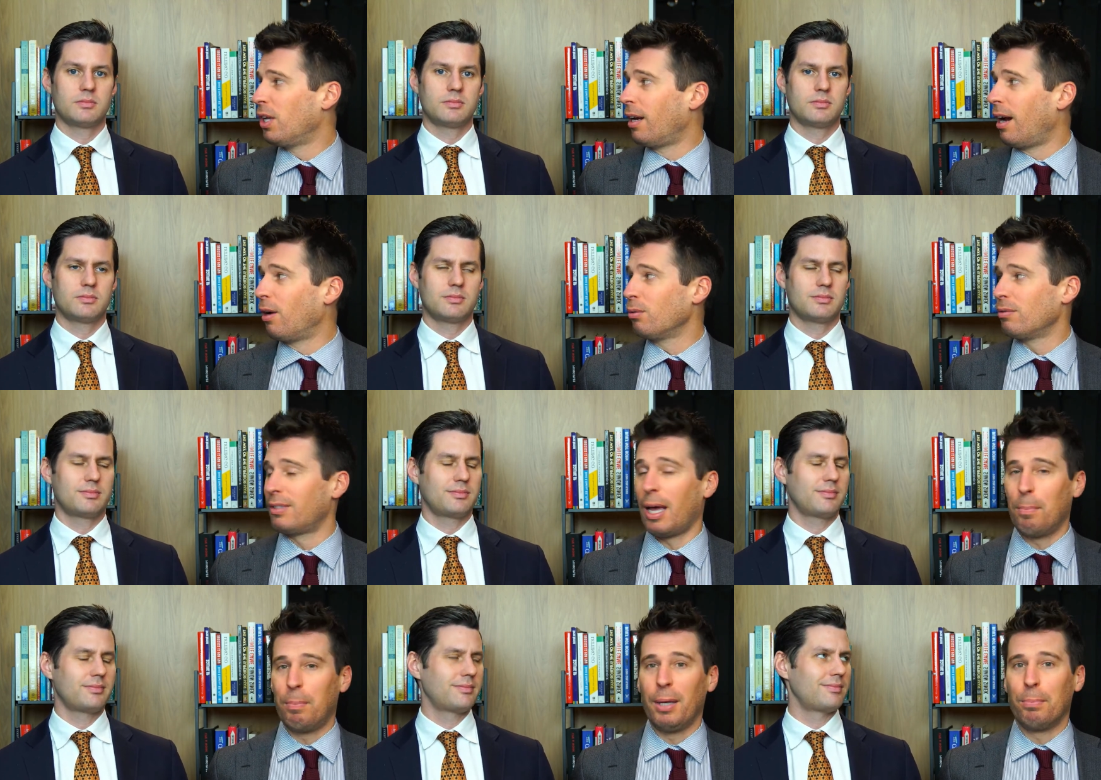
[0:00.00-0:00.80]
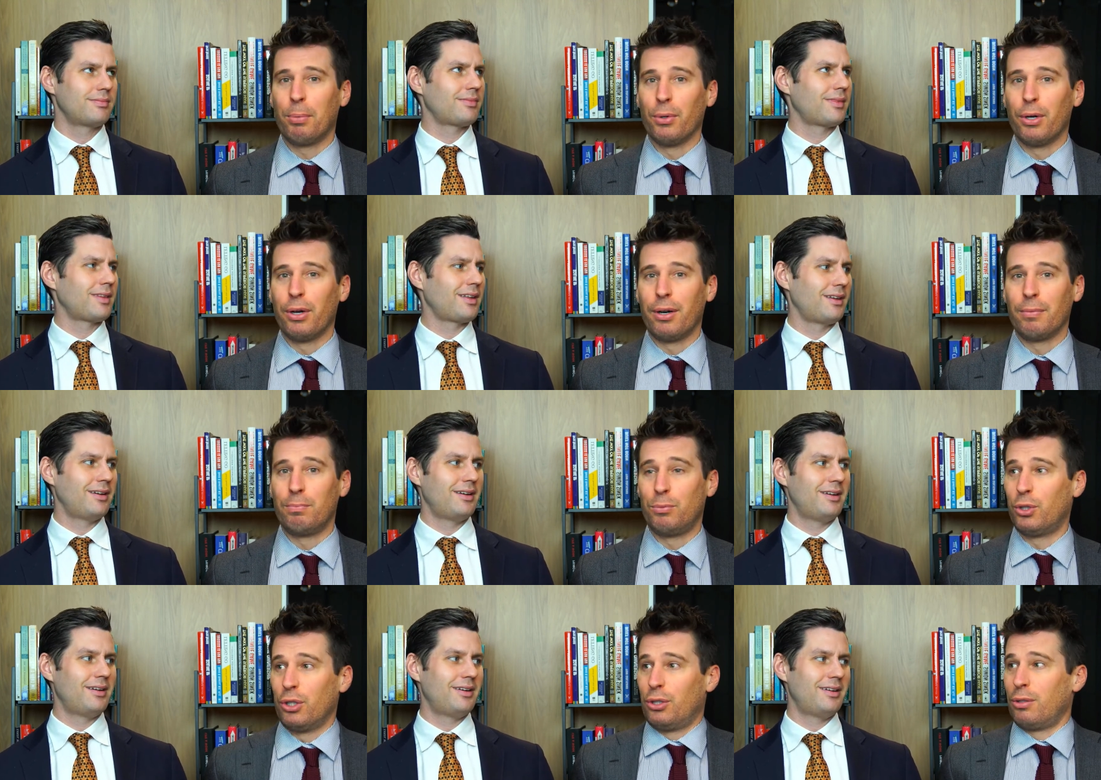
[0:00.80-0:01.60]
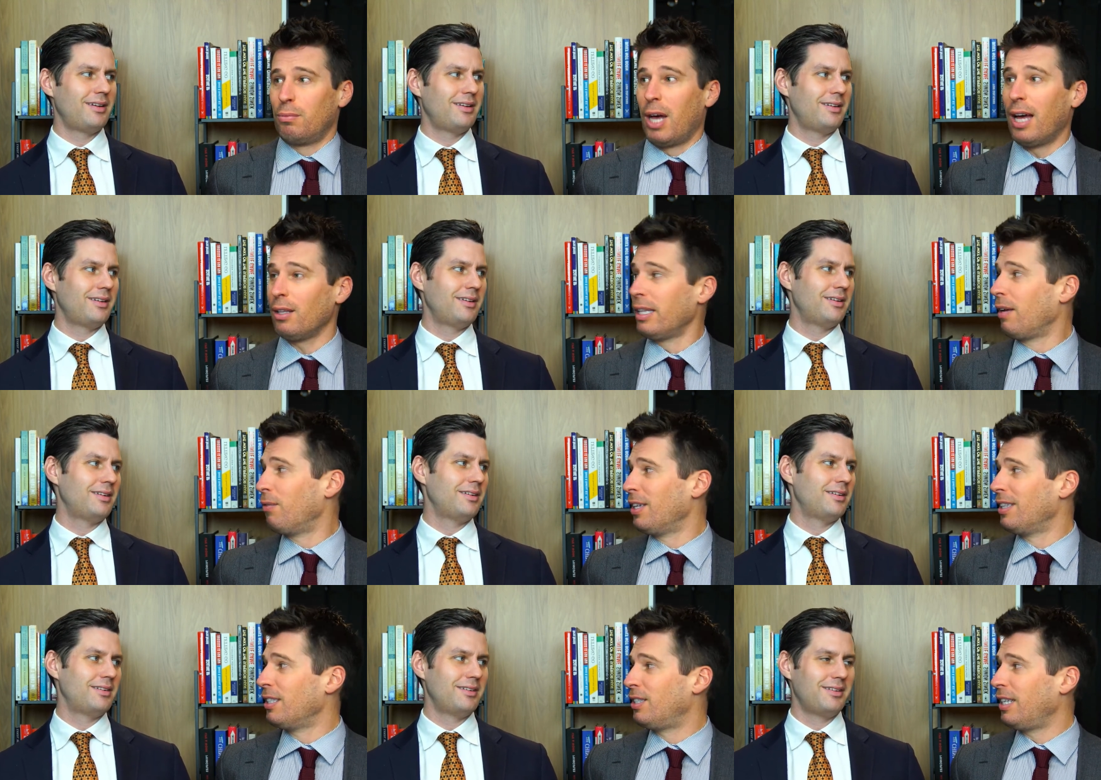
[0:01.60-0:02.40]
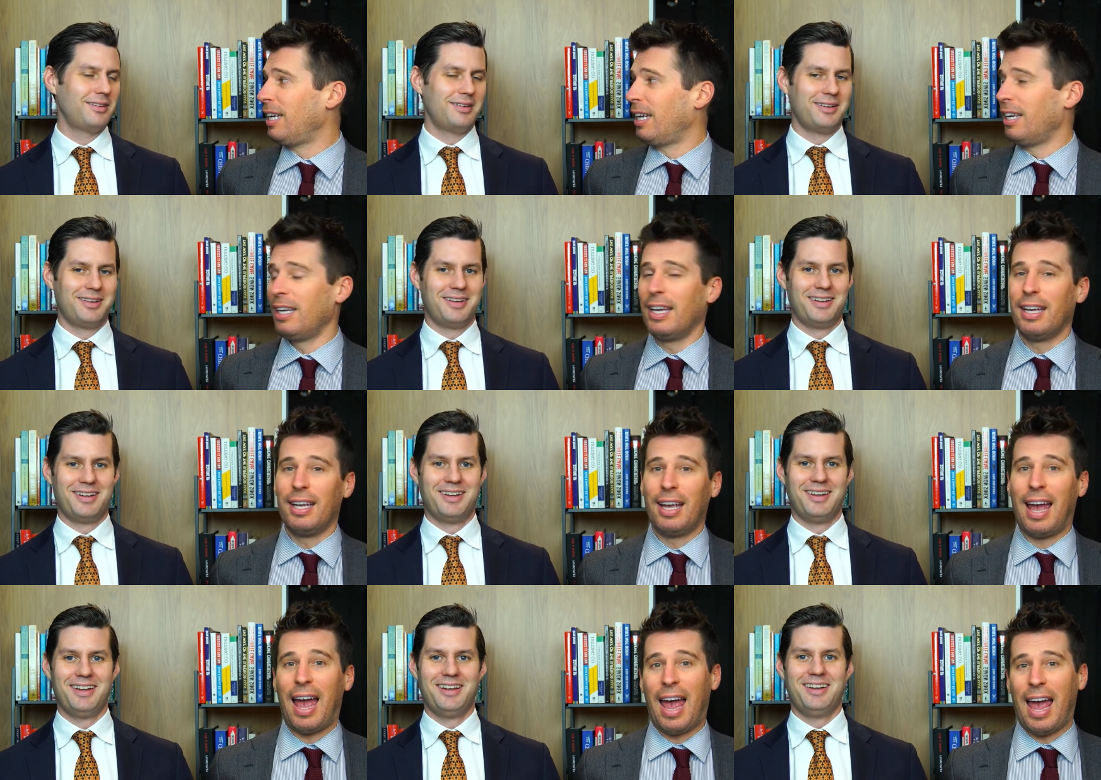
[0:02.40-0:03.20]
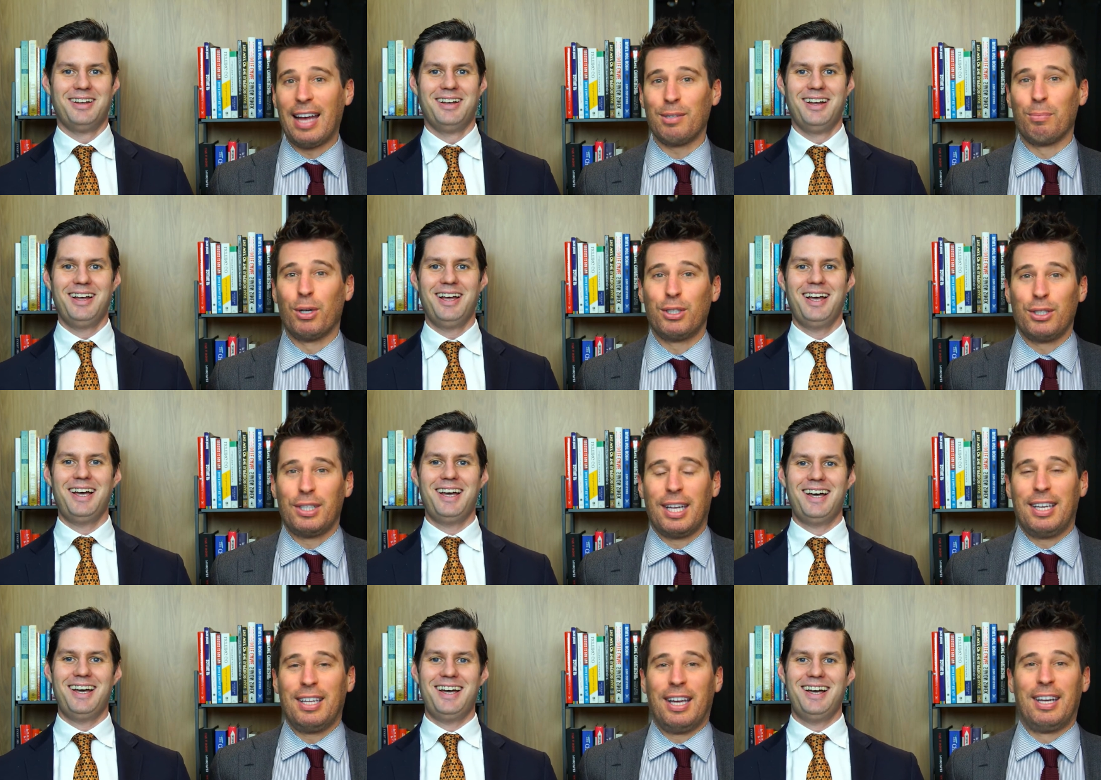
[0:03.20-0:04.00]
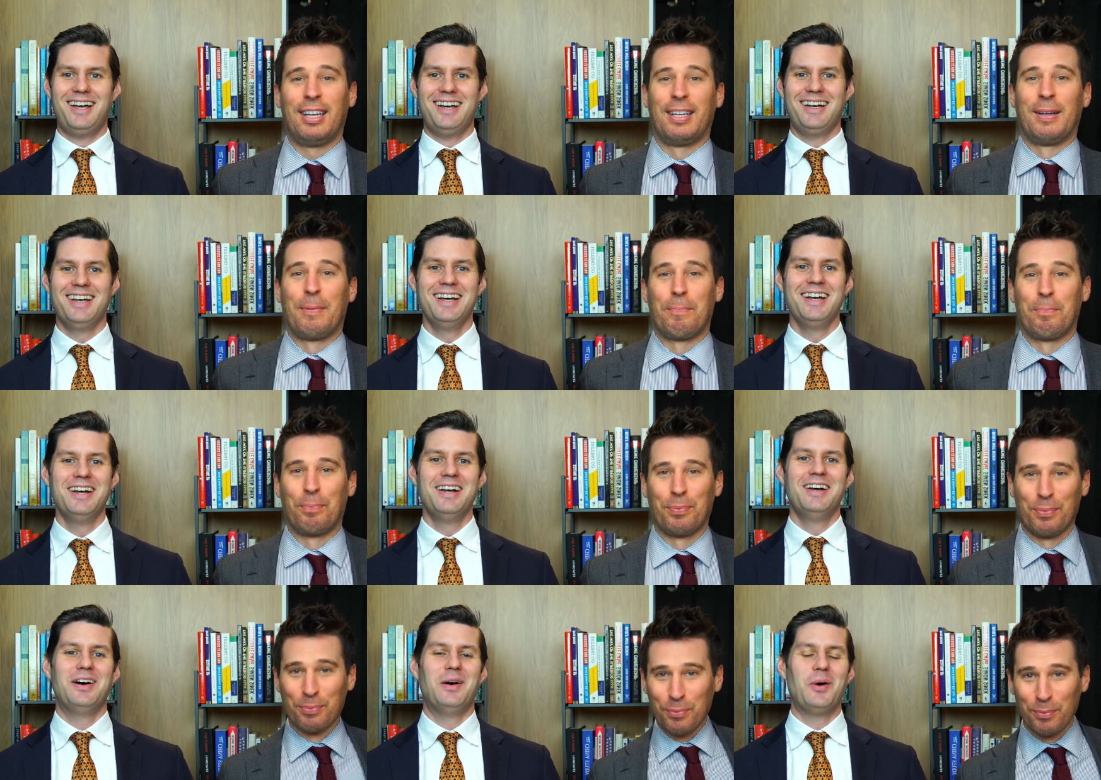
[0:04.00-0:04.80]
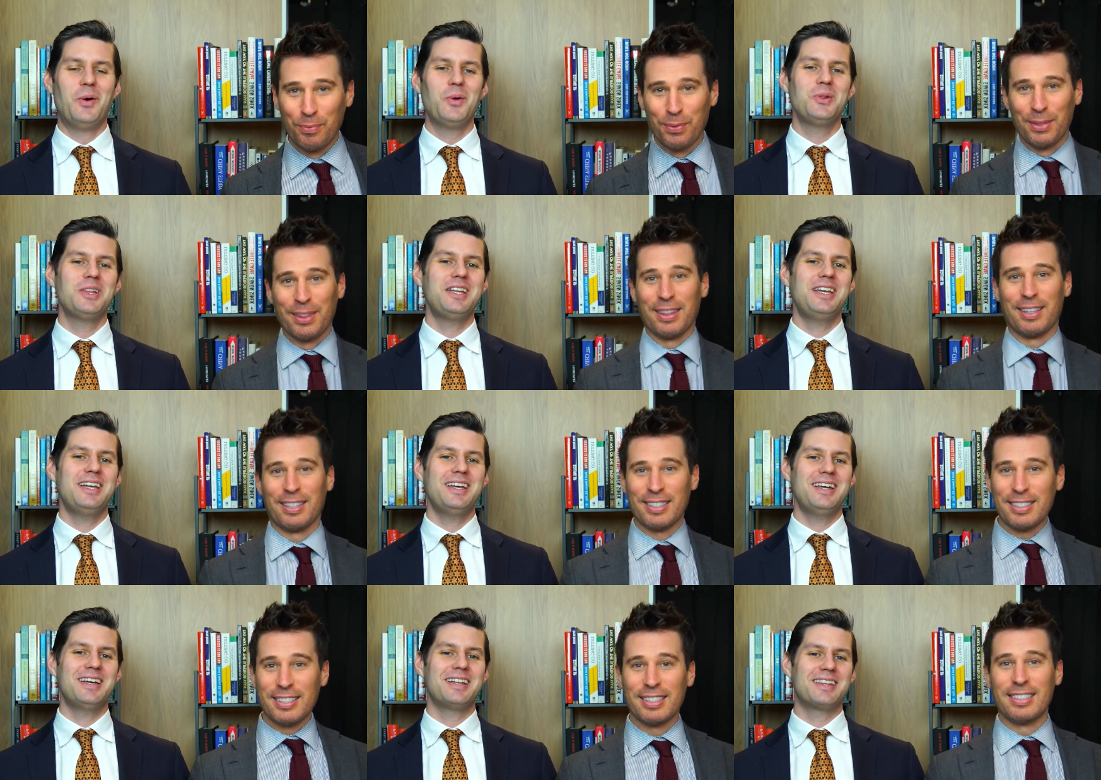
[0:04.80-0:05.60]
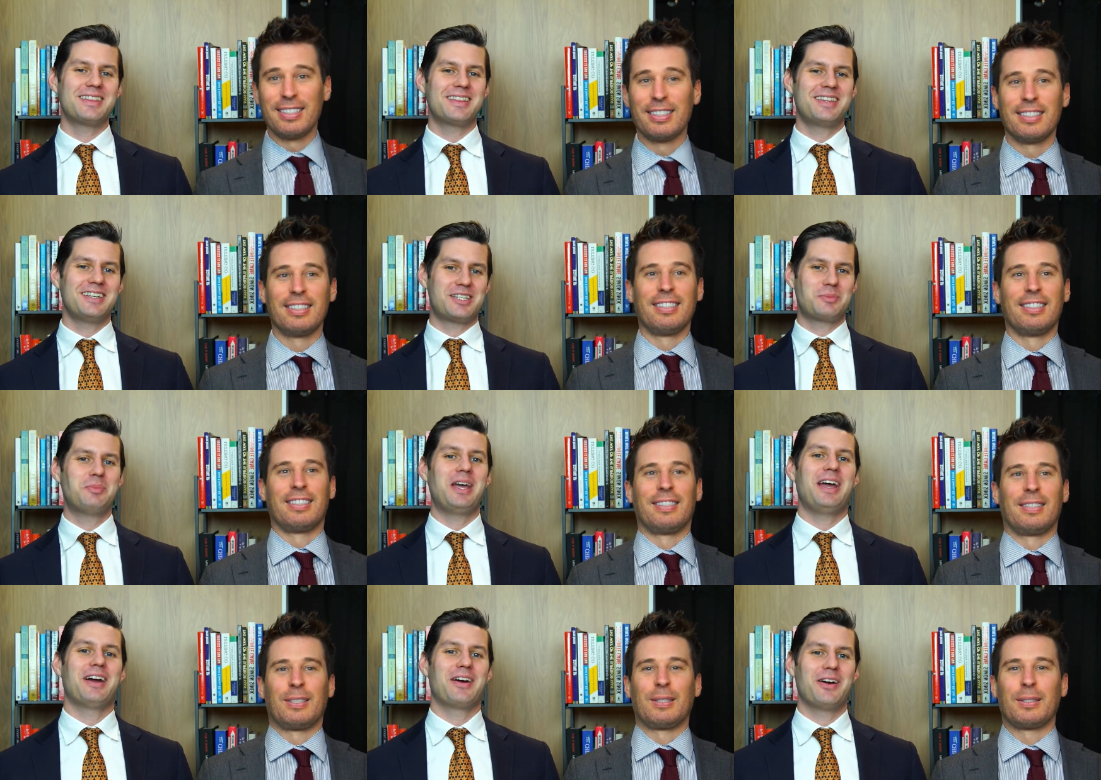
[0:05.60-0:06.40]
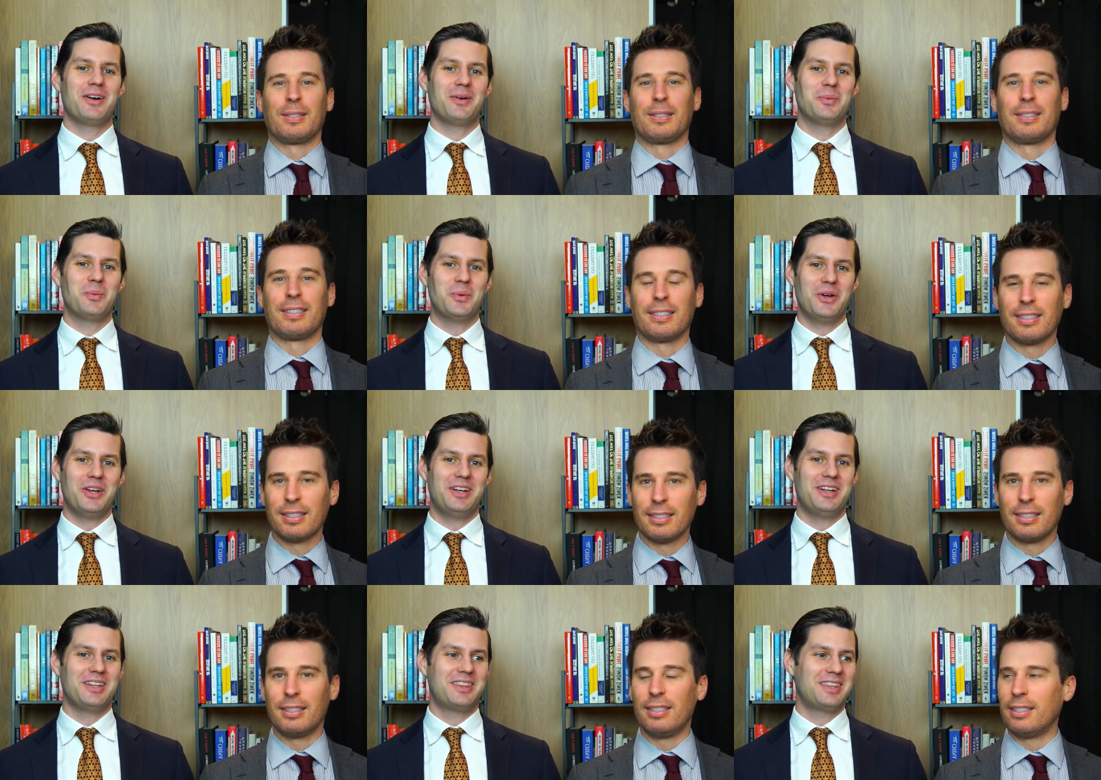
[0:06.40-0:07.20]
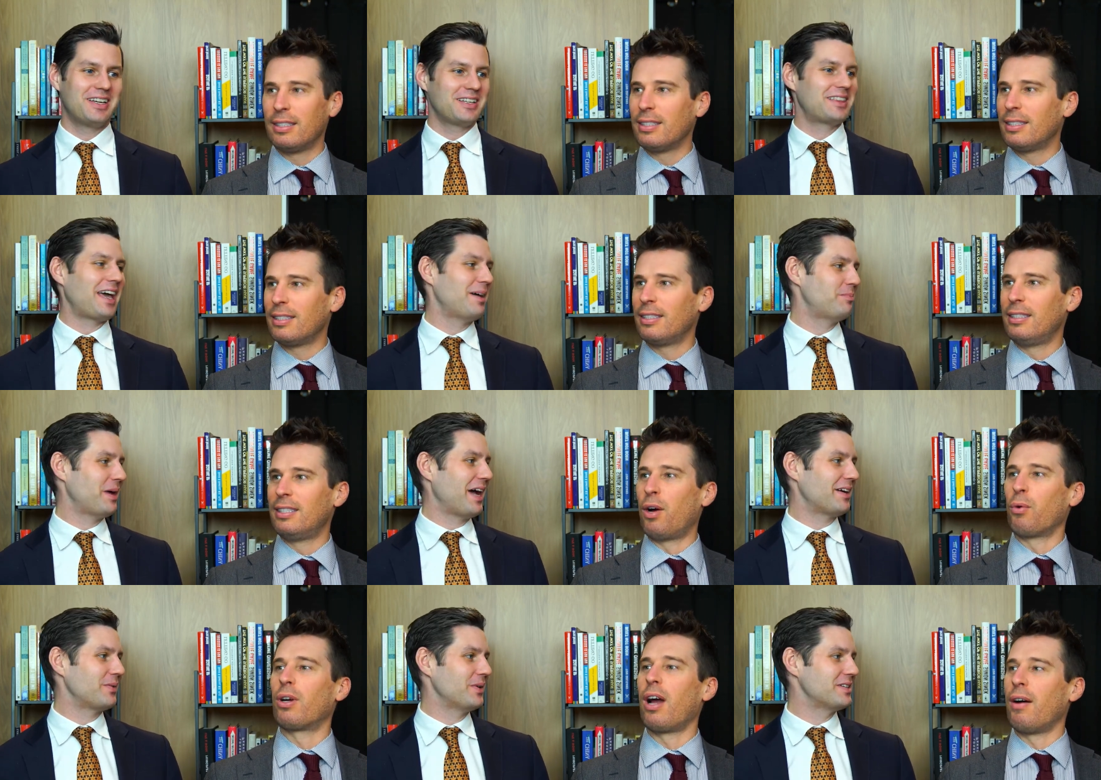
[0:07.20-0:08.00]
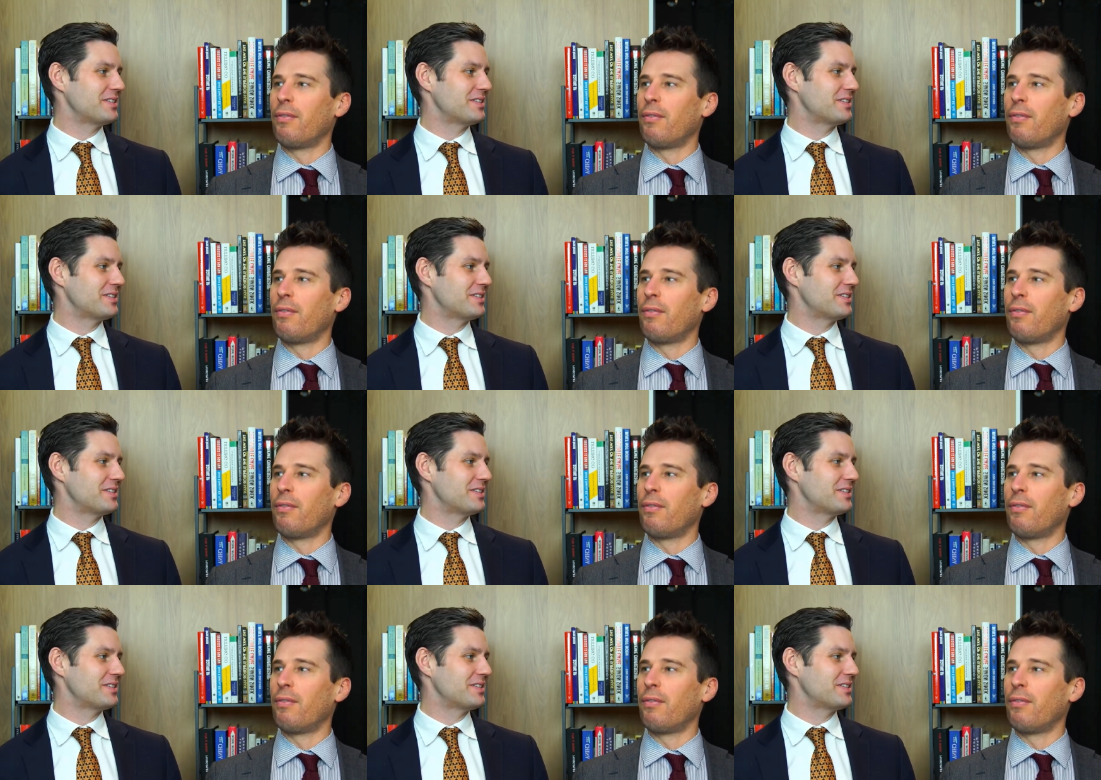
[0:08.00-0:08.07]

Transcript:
Speaker 1: you know, that people are just not leaving the city as much as they did. Only
Speaker 2: this mayor would think that
Speaker 1: backwards. No,